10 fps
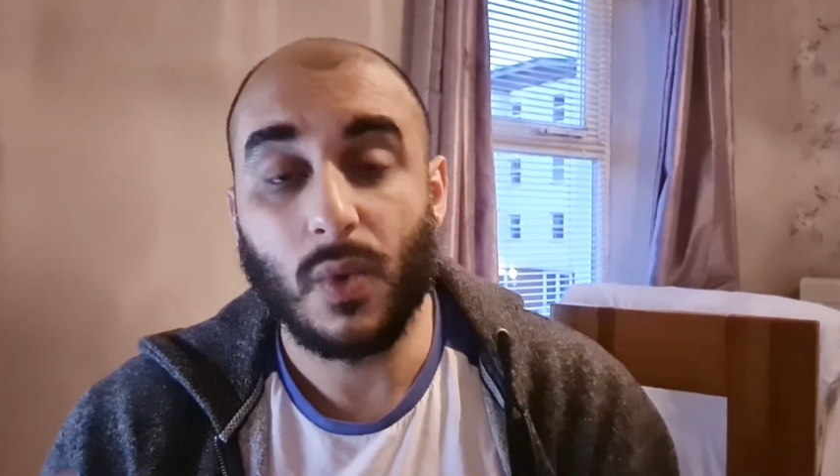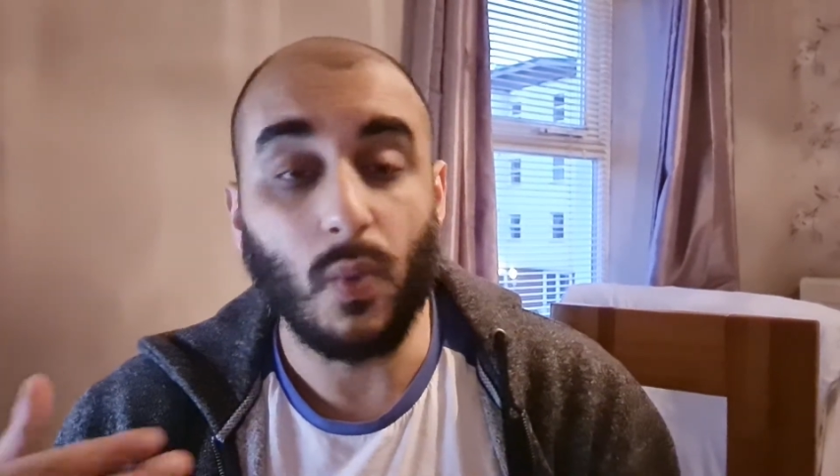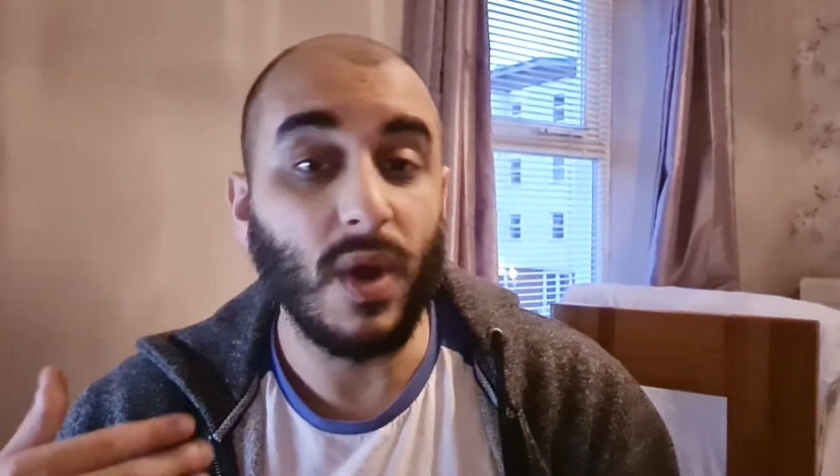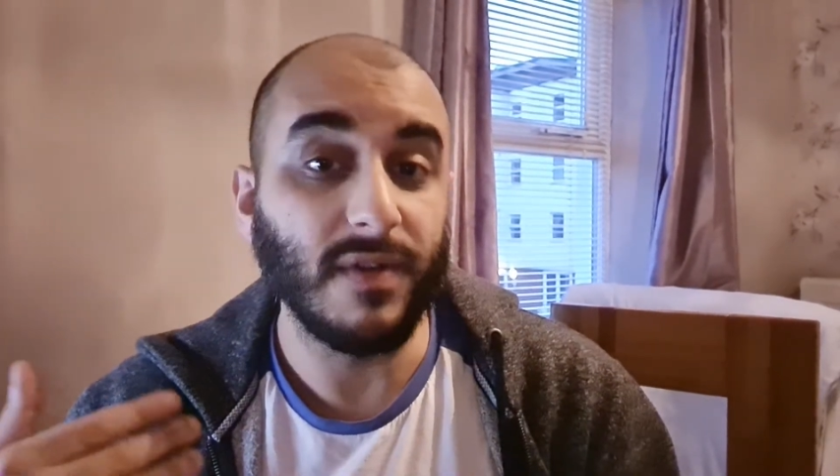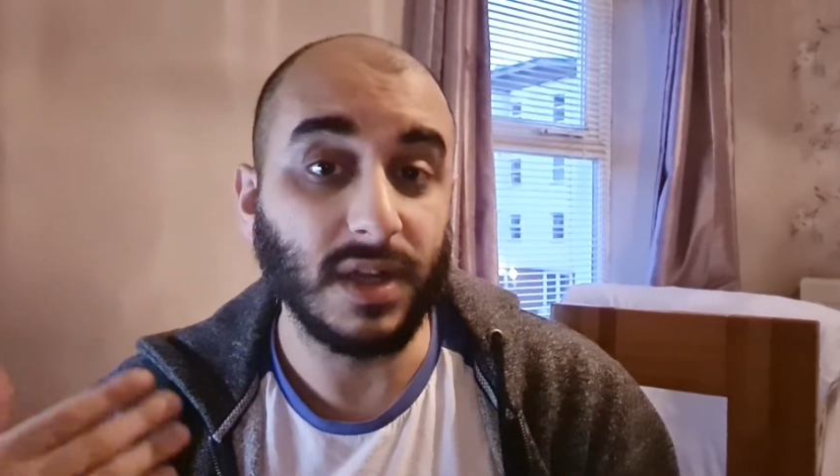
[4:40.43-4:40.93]

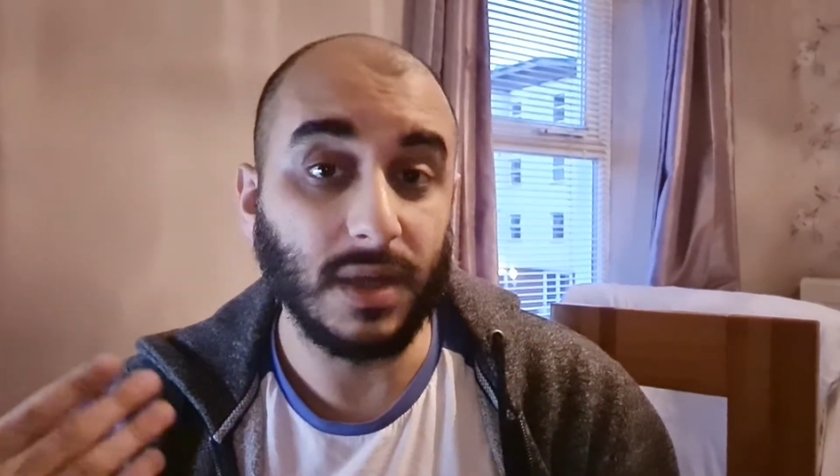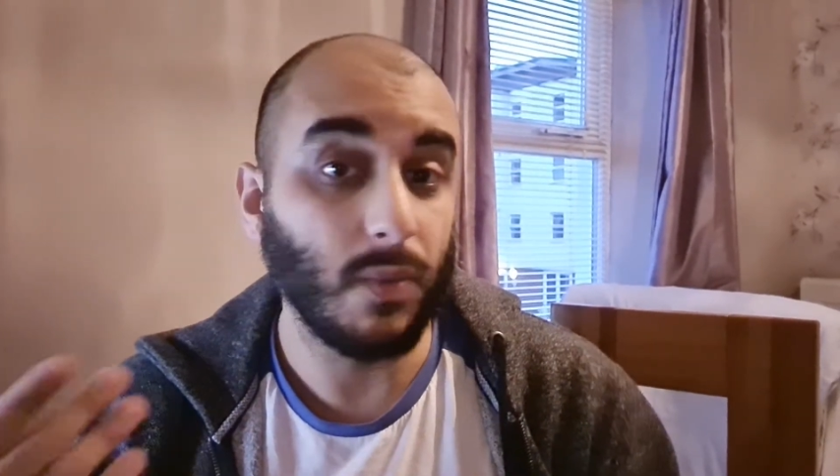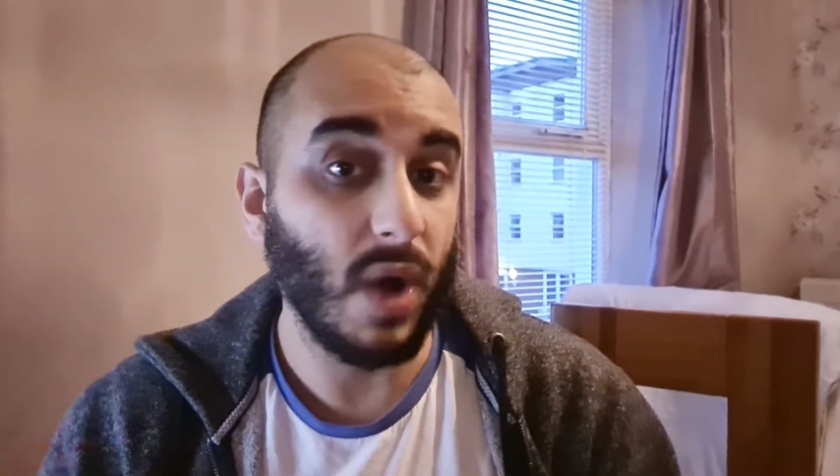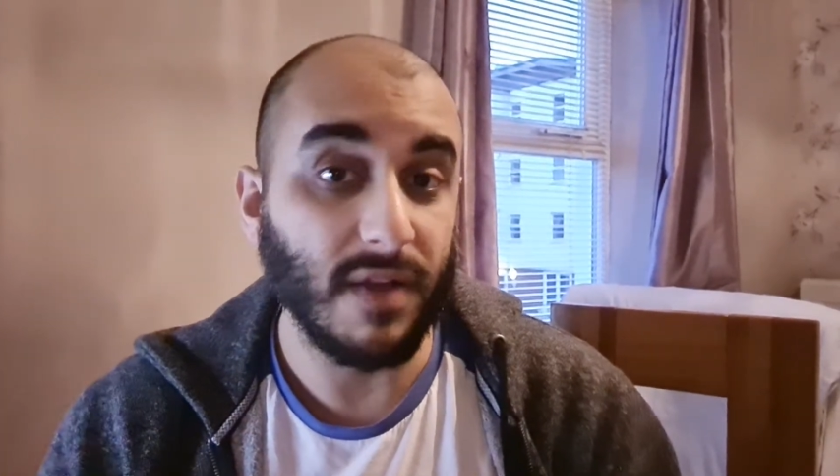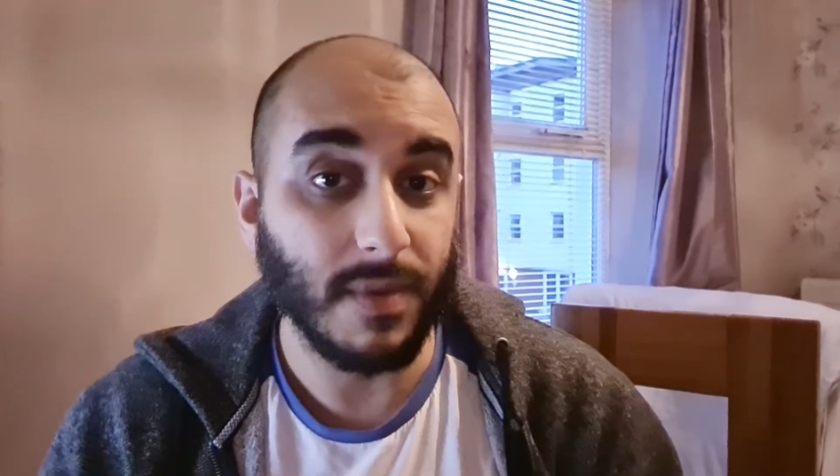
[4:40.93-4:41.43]

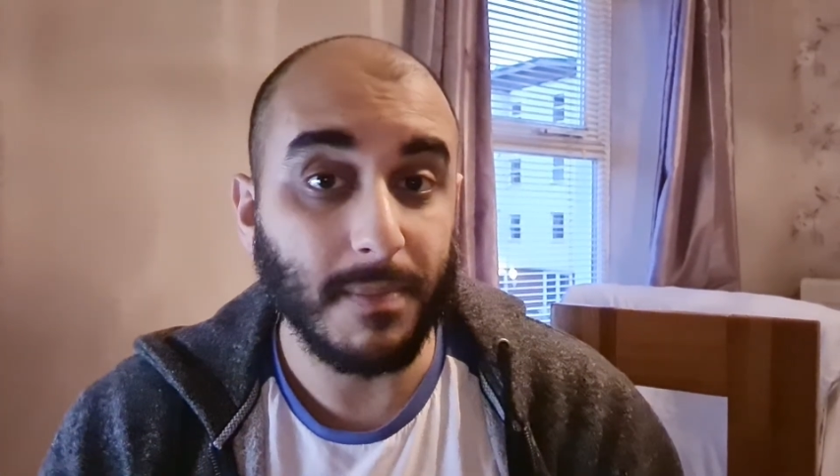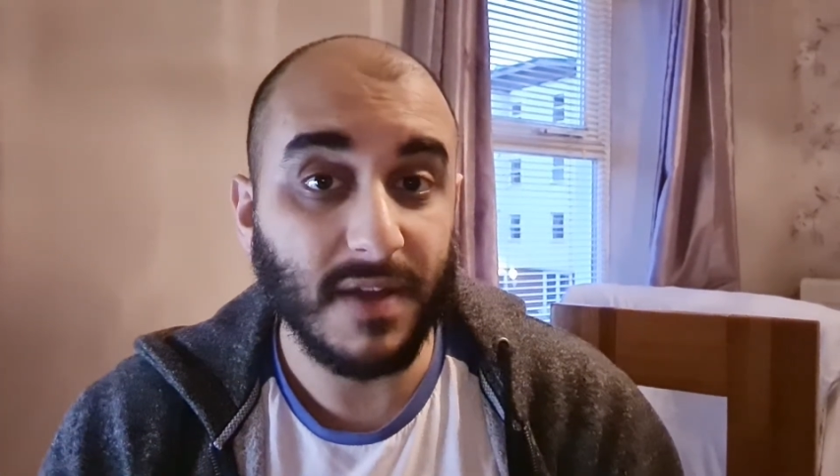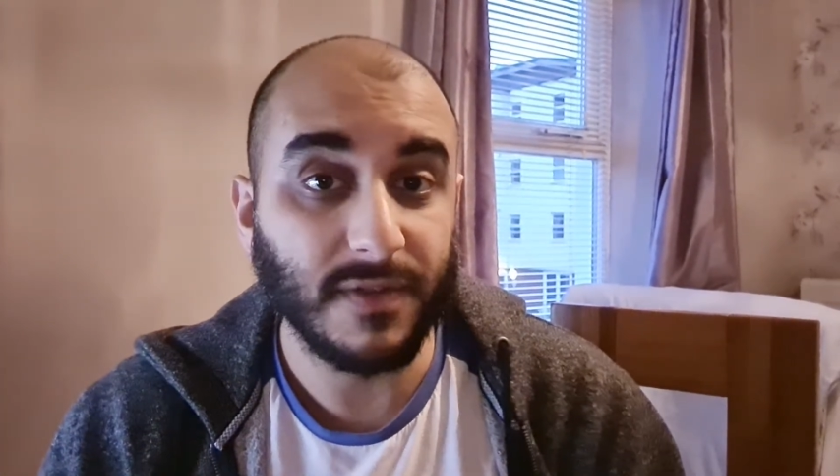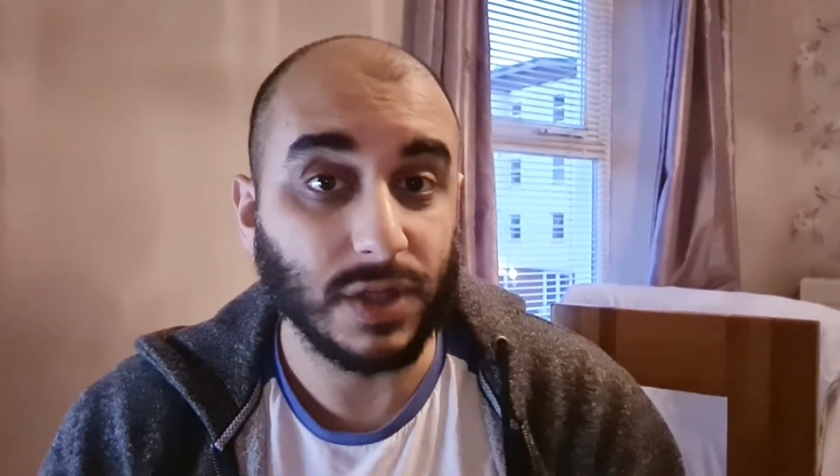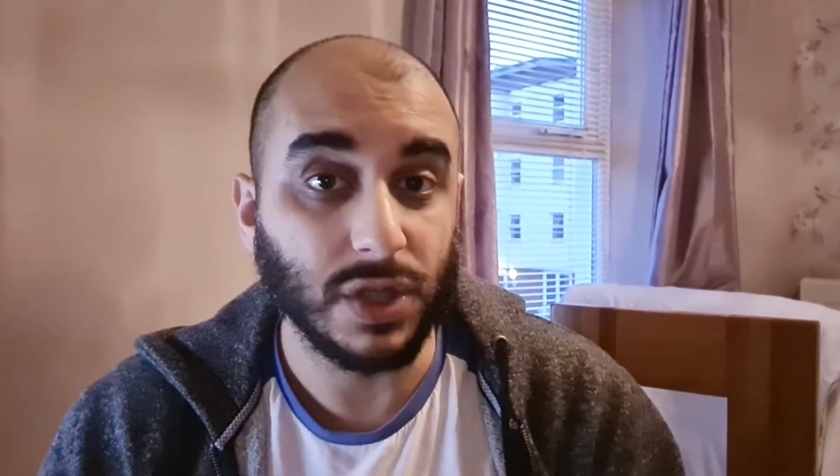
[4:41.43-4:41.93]
whatever
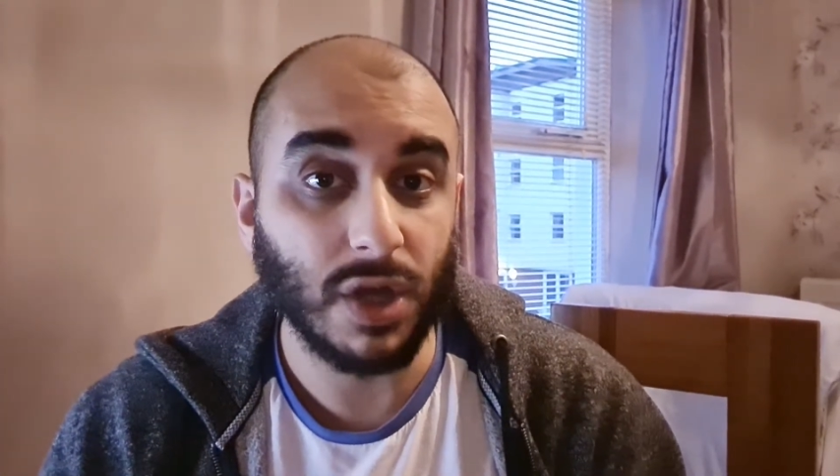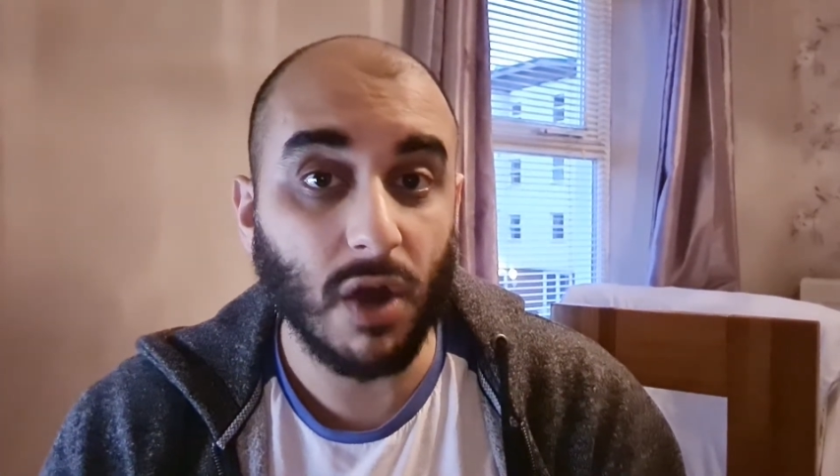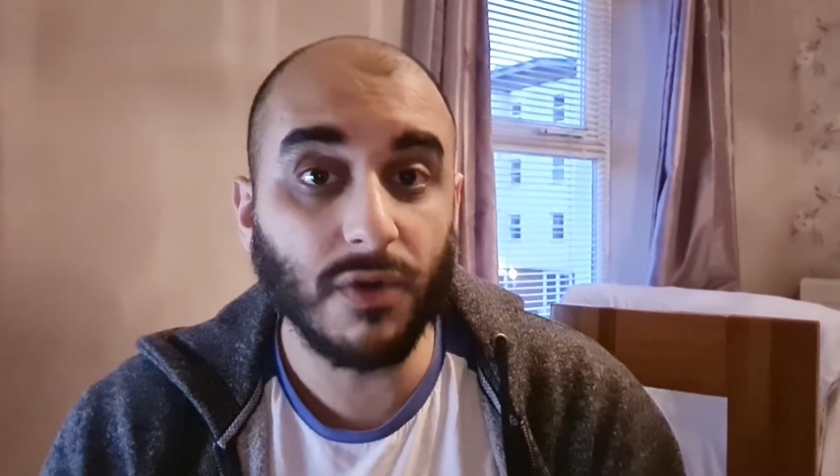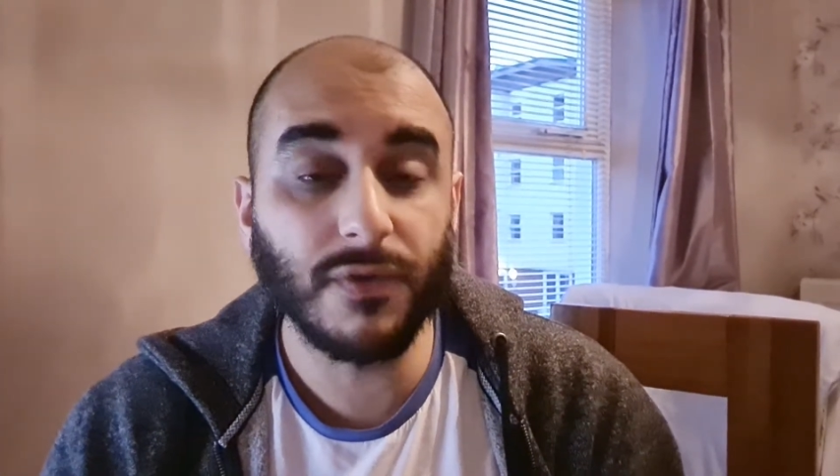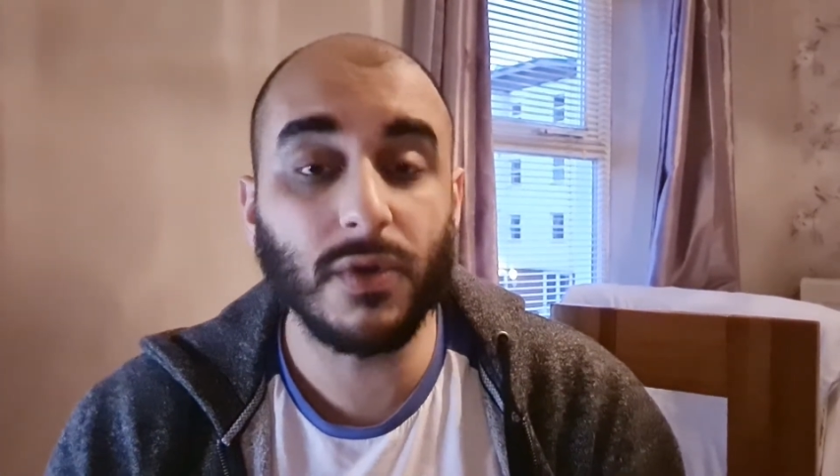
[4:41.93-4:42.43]
method you
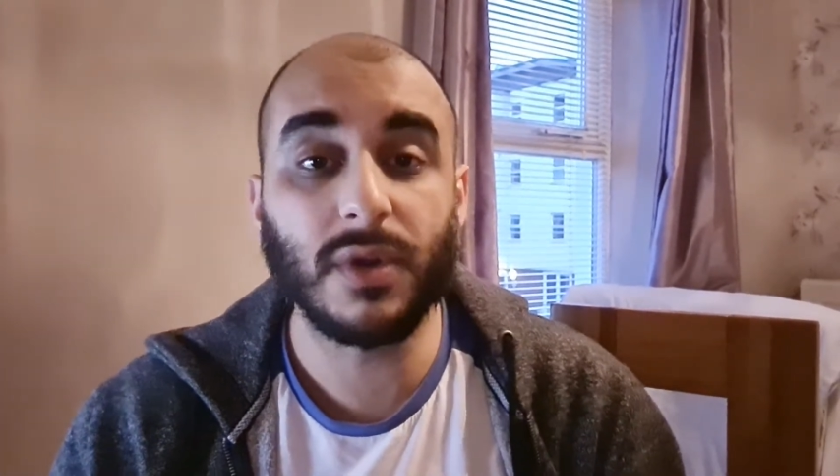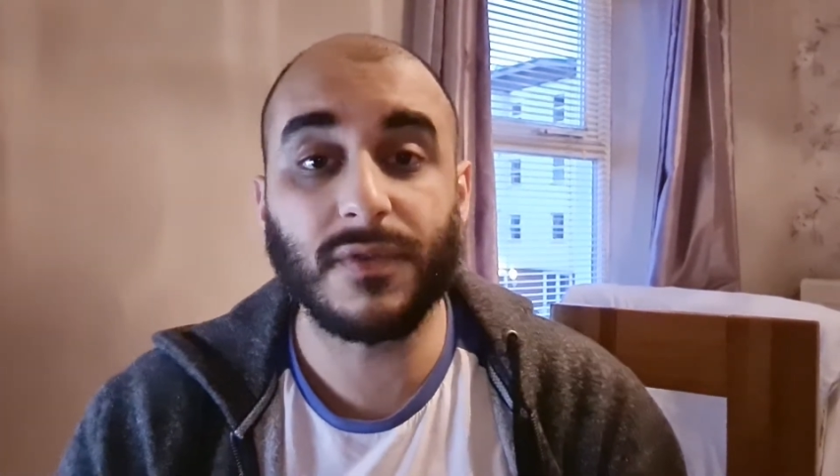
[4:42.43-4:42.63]
go through,